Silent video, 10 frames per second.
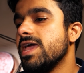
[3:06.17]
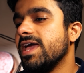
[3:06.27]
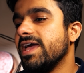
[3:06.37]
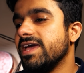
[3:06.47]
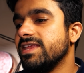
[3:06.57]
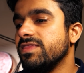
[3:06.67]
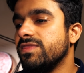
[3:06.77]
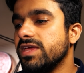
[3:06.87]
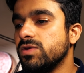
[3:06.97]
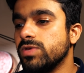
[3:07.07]
And
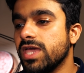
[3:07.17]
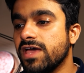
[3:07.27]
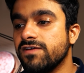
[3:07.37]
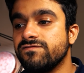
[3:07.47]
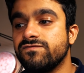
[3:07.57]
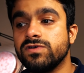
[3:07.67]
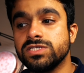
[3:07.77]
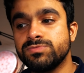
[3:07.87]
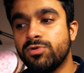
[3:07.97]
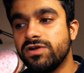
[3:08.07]
then we have
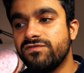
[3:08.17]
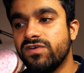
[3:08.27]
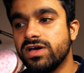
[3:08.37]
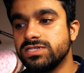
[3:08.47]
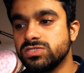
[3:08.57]
Spotify,